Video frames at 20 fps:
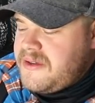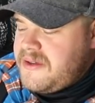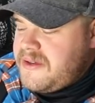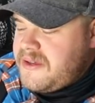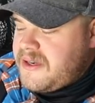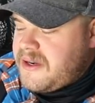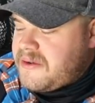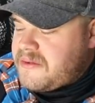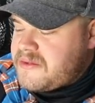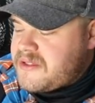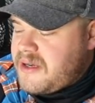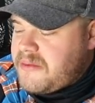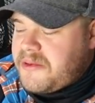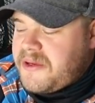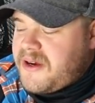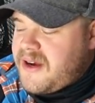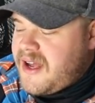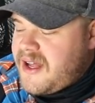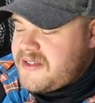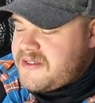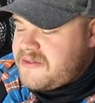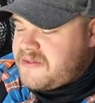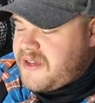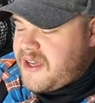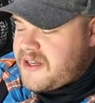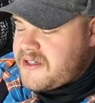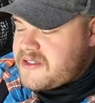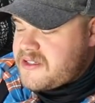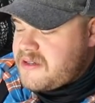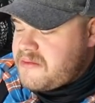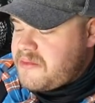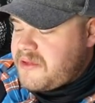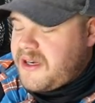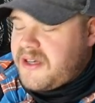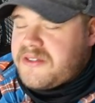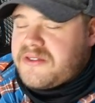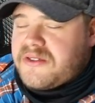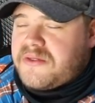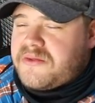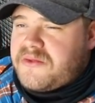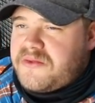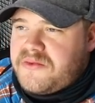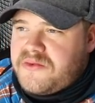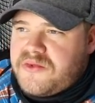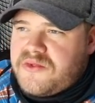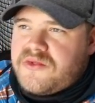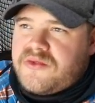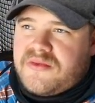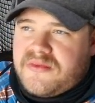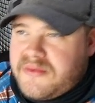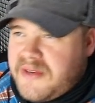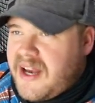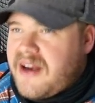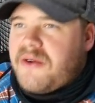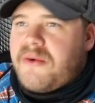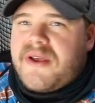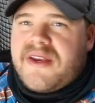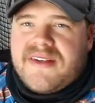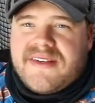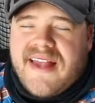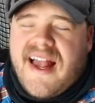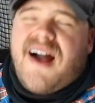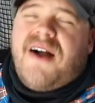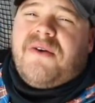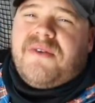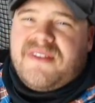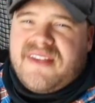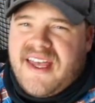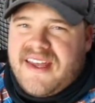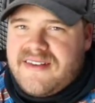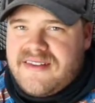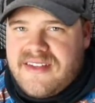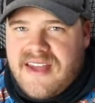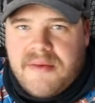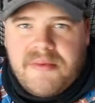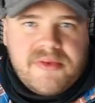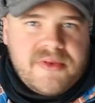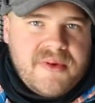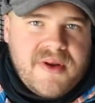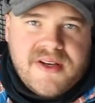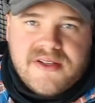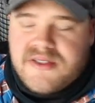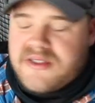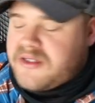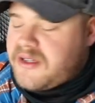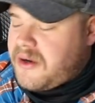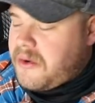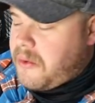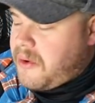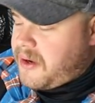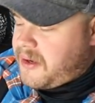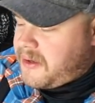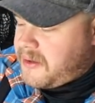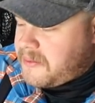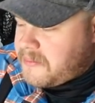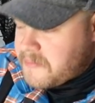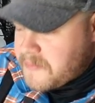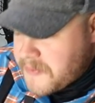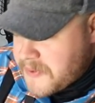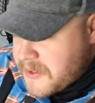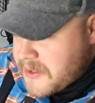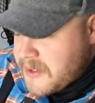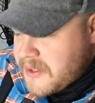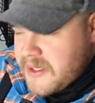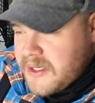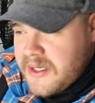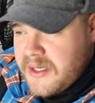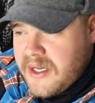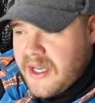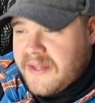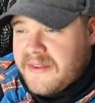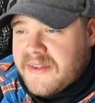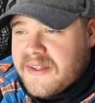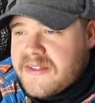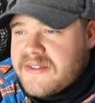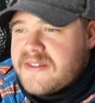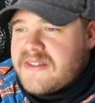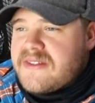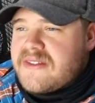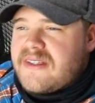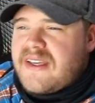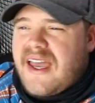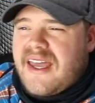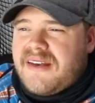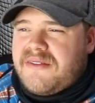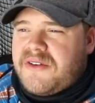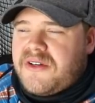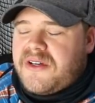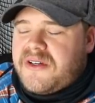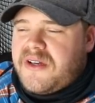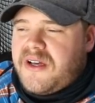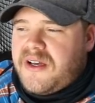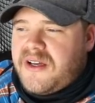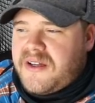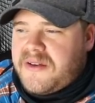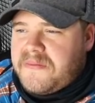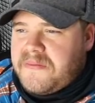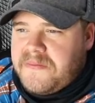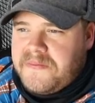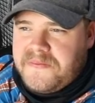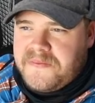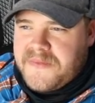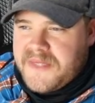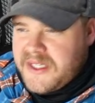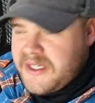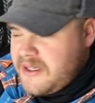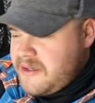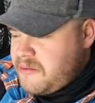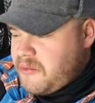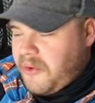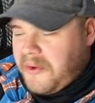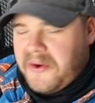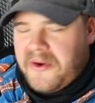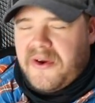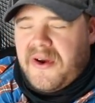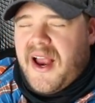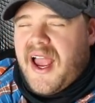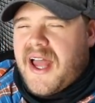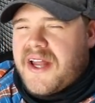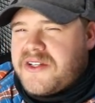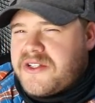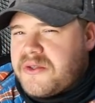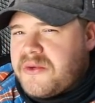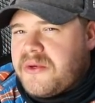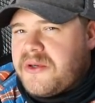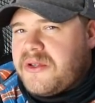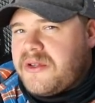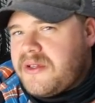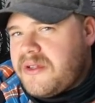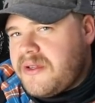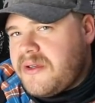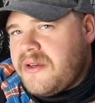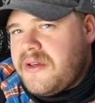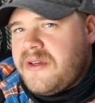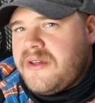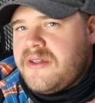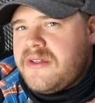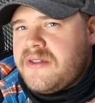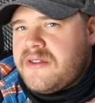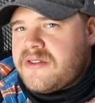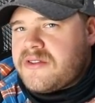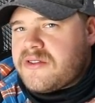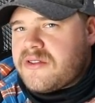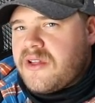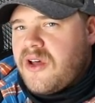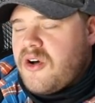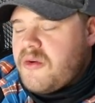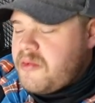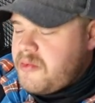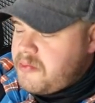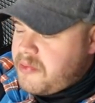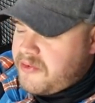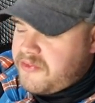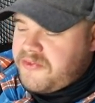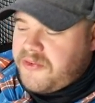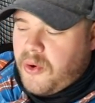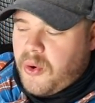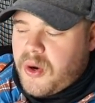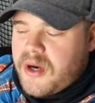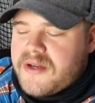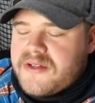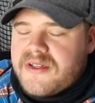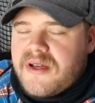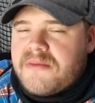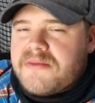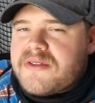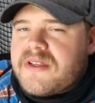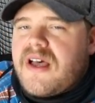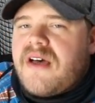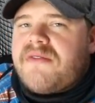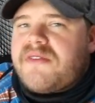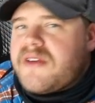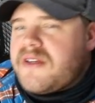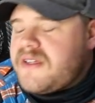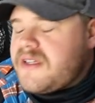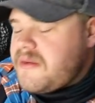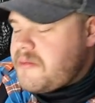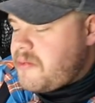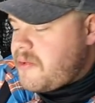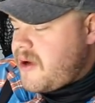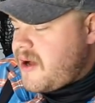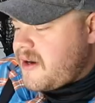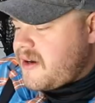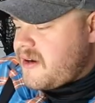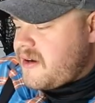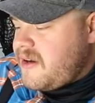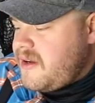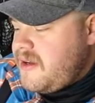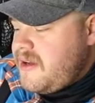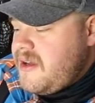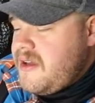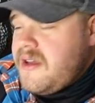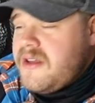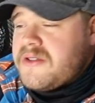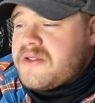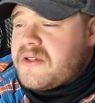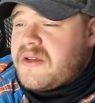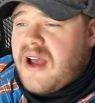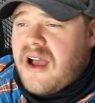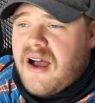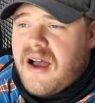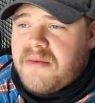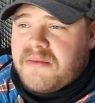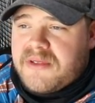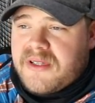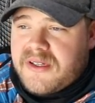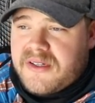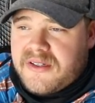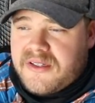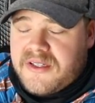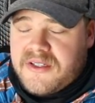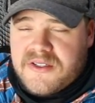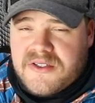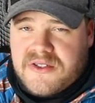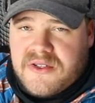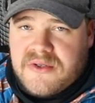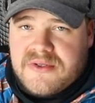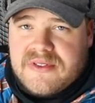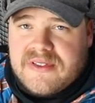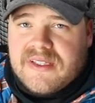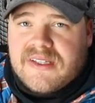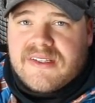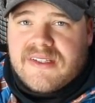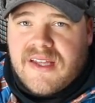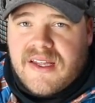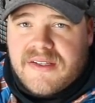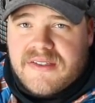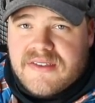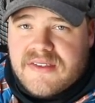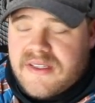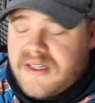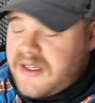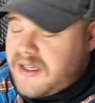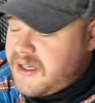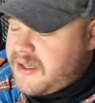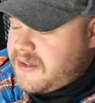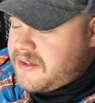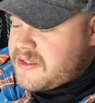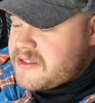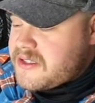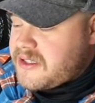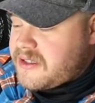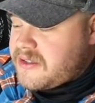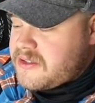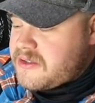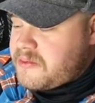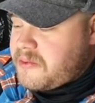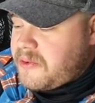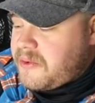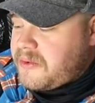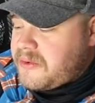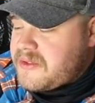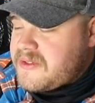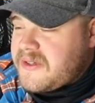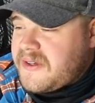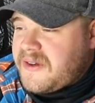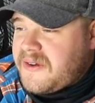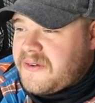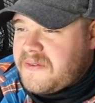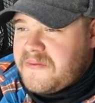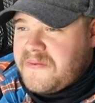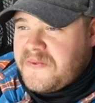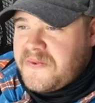your odds of catching them, but also narrowing down that depth range that they're working. And this is kind of a more gradual slope before it dumps off into deep water. So now I'm literally just using the dead stick and the jigging spoon to